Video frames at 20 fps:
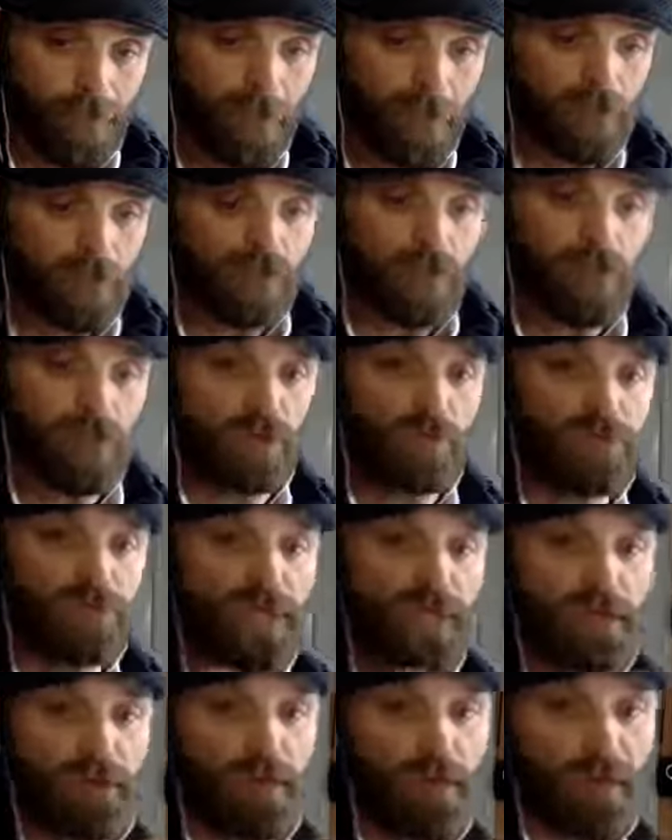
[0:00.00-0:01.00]
So you
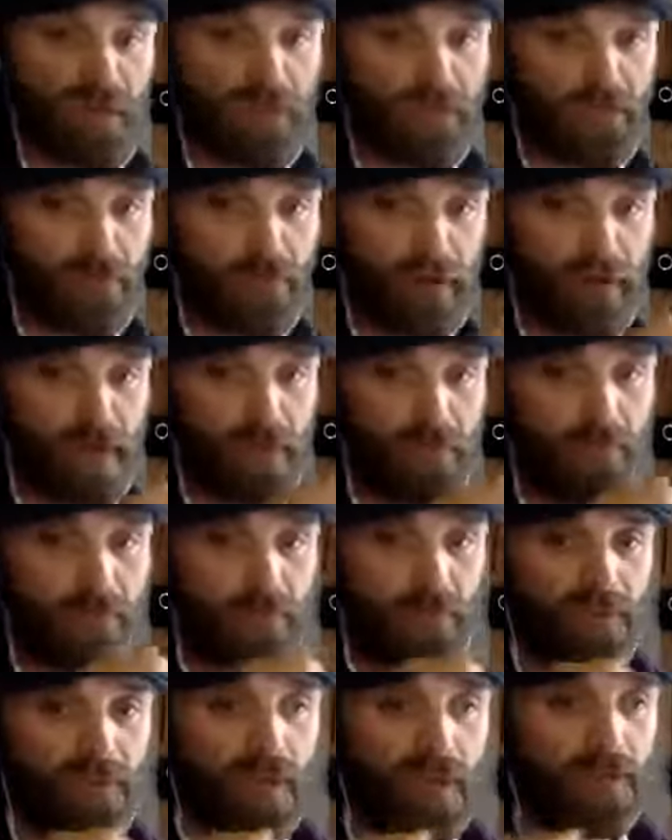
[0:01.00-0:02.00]
take away the
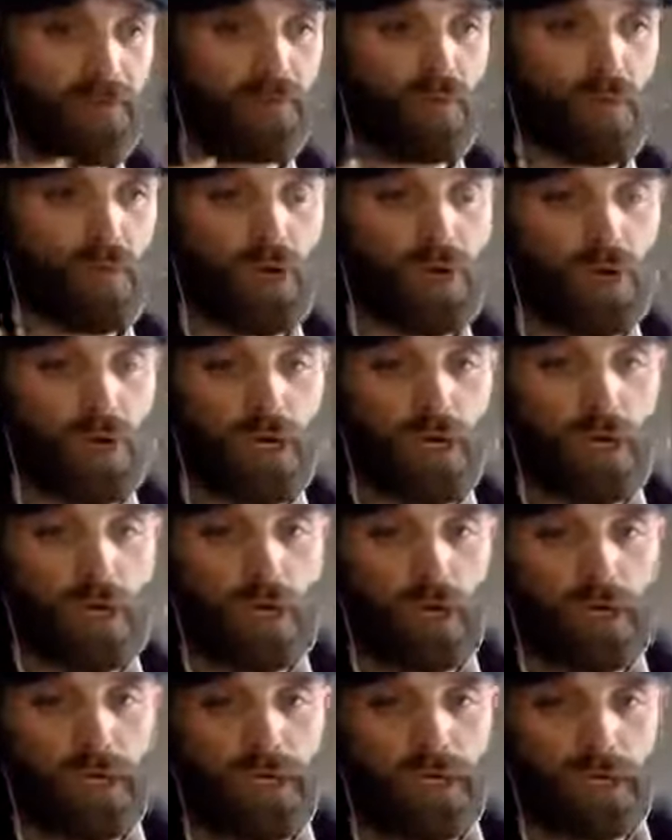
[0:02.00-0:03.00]
freedom, then we're not
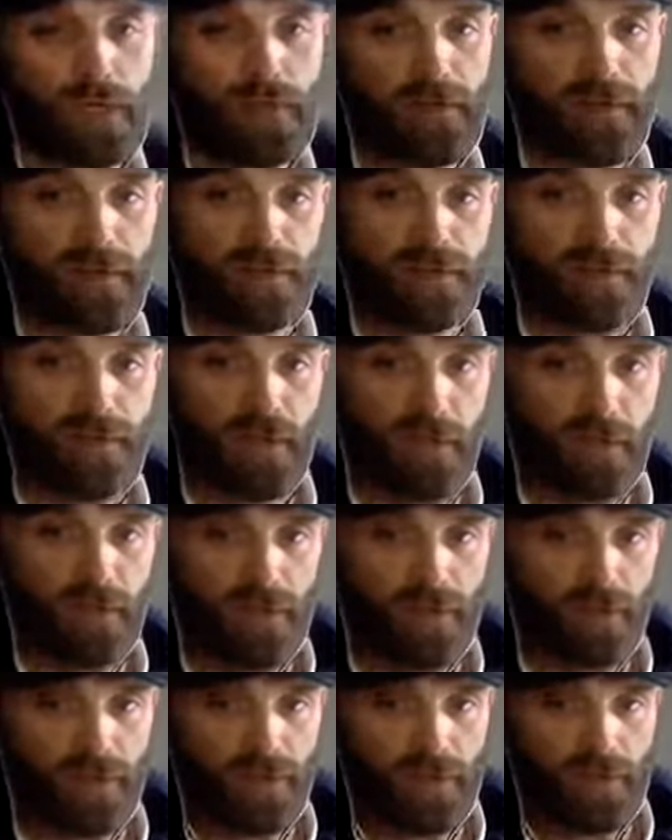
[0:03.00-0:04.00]
annoyed, and this and that and
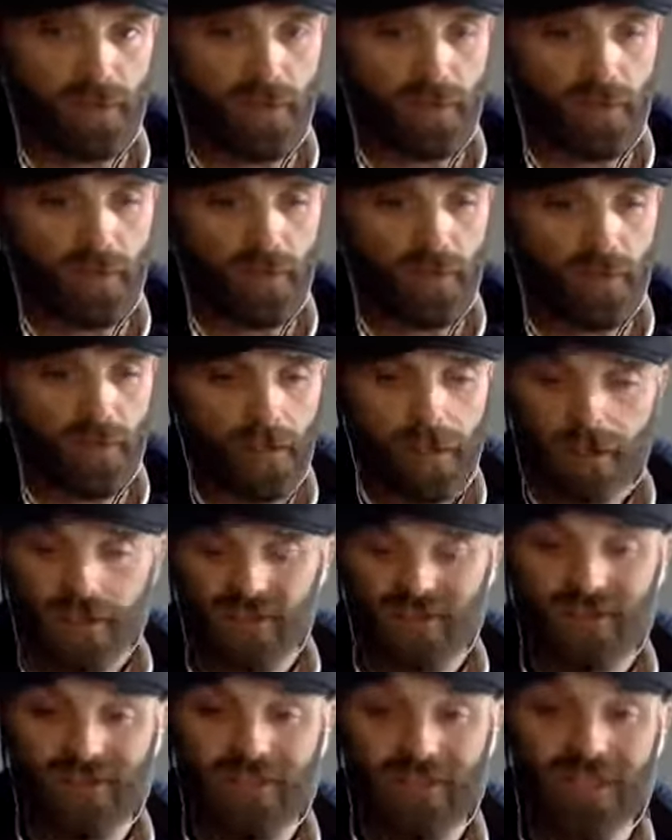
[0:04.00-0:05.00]
the other thing.
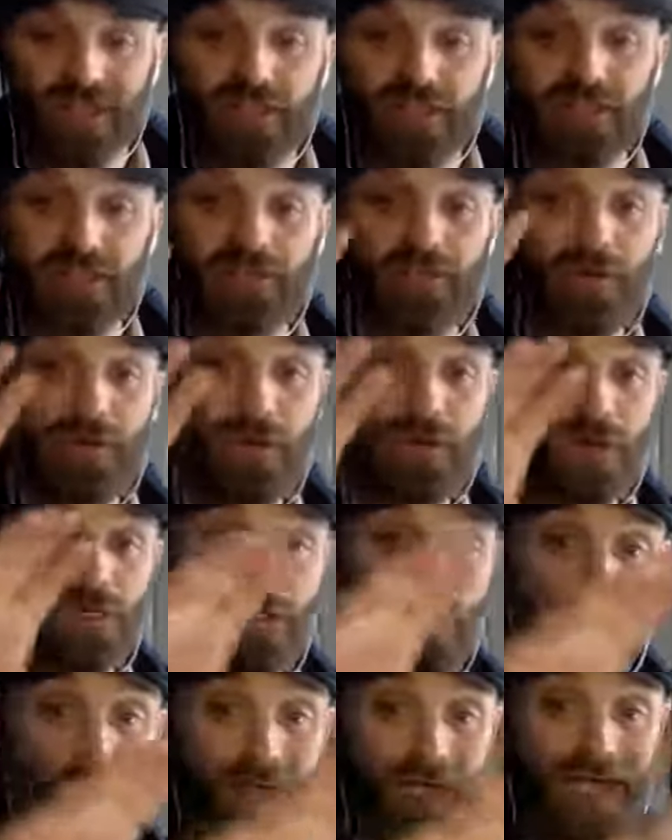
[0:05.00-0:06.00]
So that's a
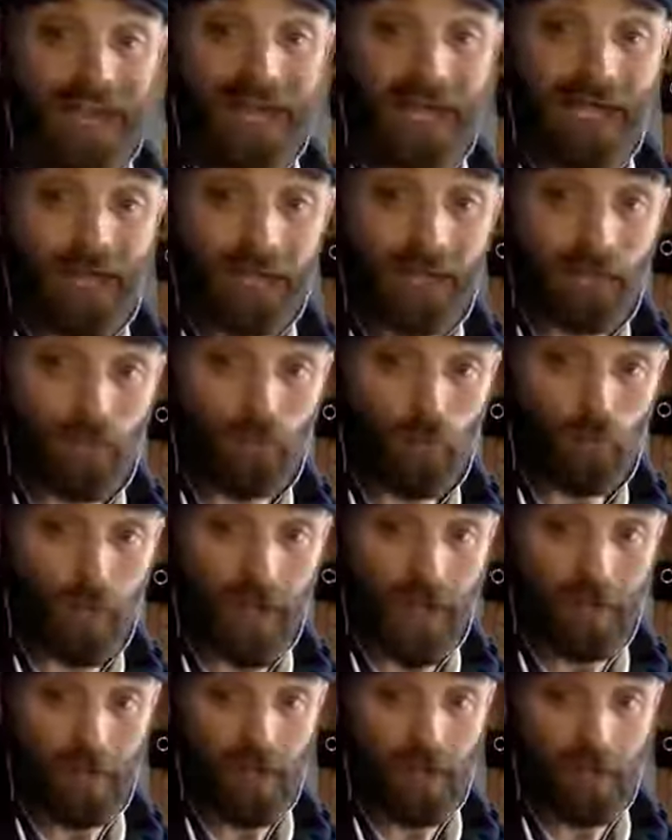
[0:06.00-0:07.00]
spiritual land
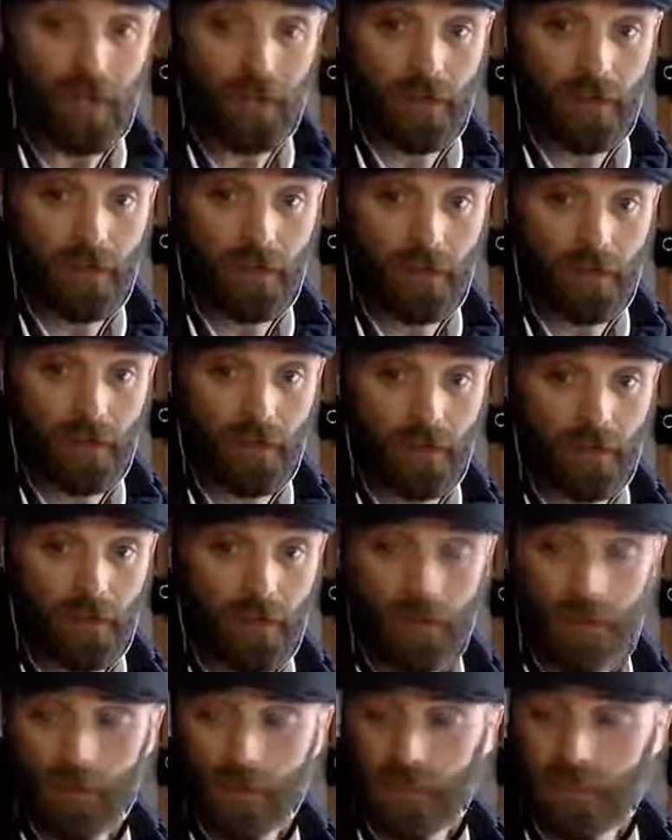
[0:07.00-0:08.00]
grab.
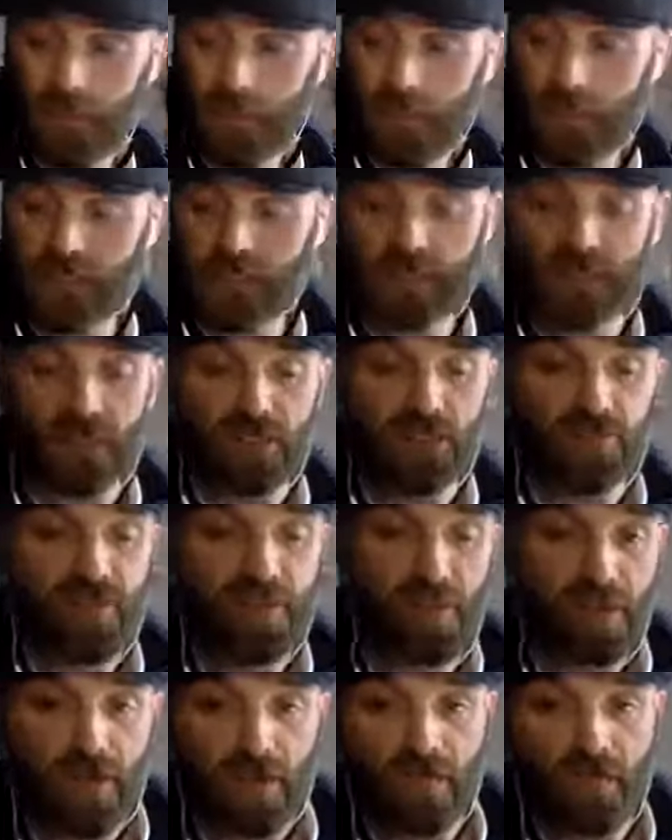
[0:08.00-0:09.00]
It's the
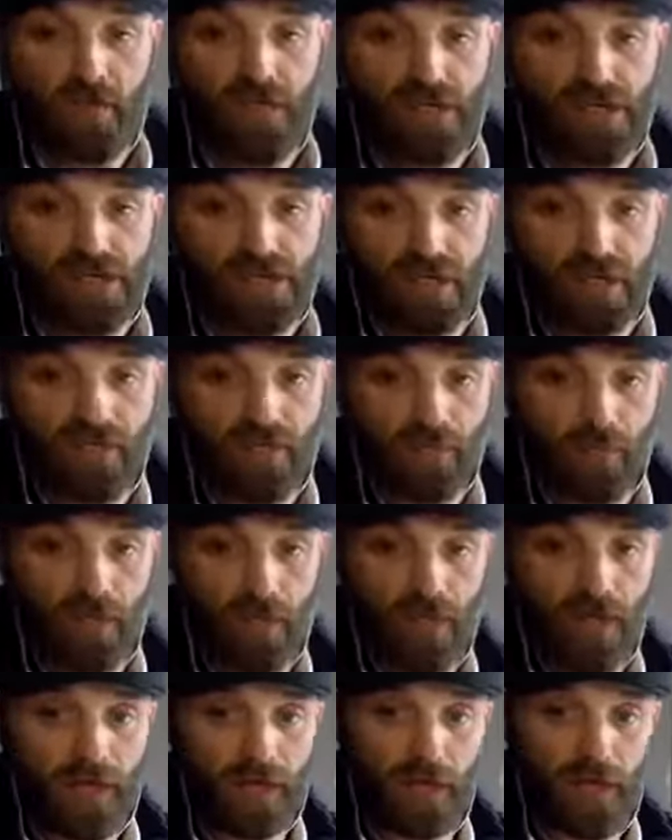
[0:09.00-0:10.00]
spirit pushing the
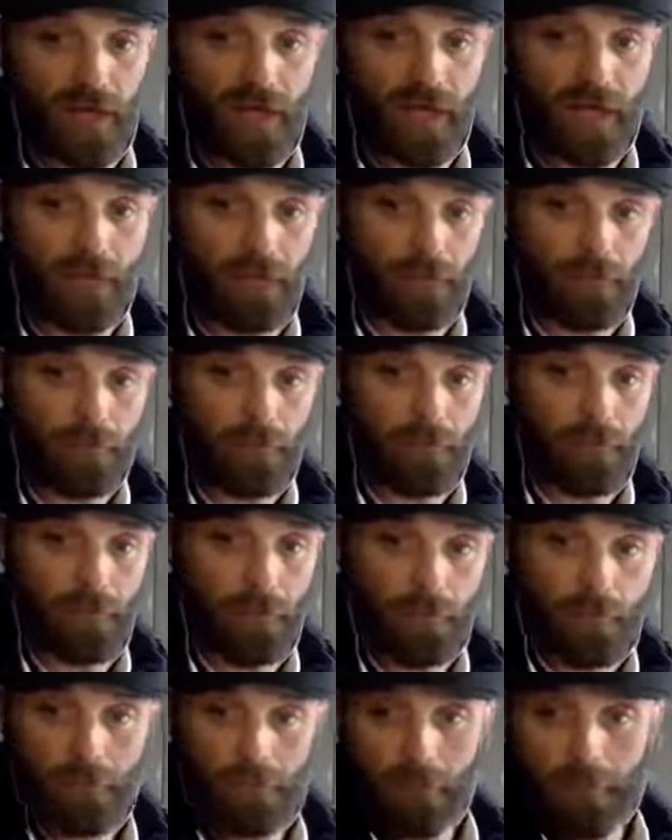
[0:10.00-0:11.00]
right away.
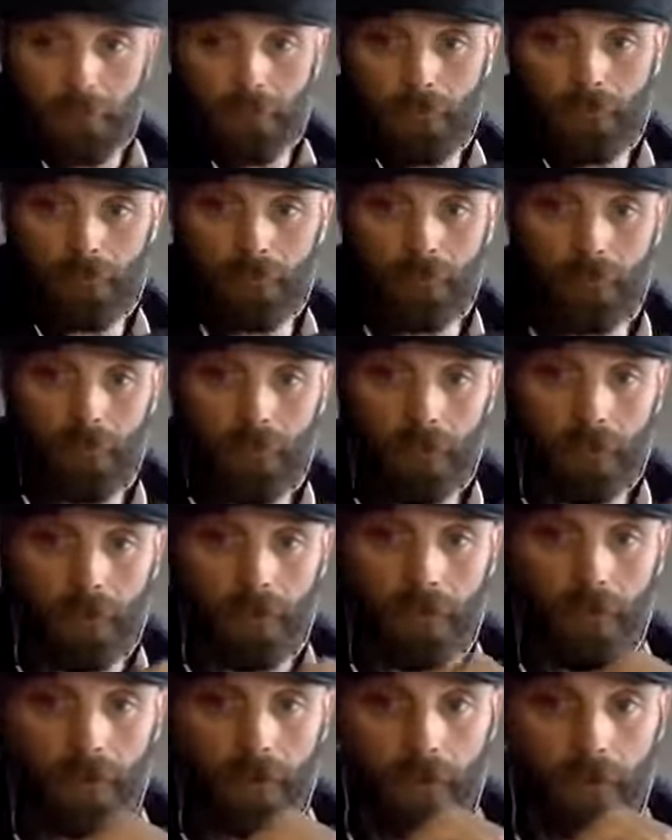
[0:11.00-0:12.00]

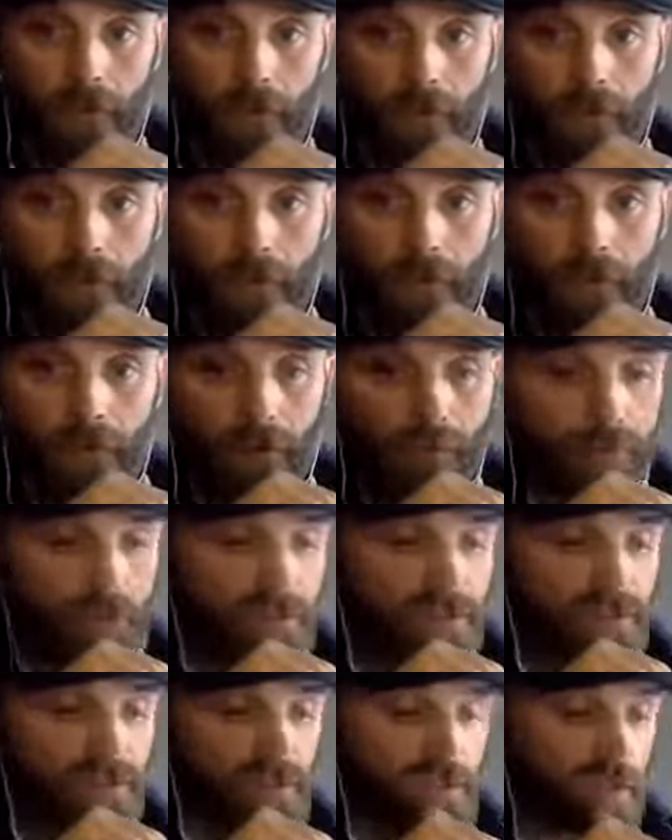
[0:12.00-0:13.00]
Do
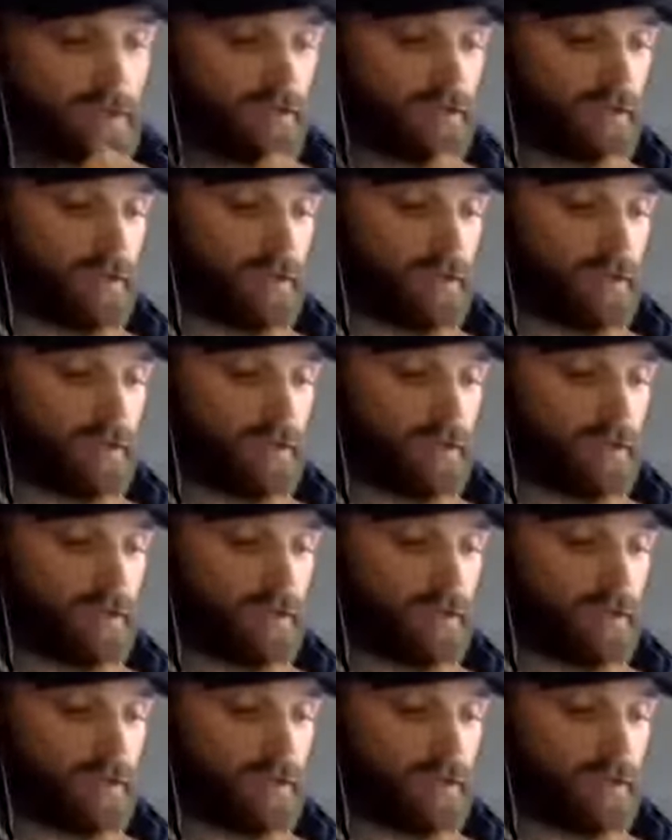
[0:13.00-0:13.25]
you see that?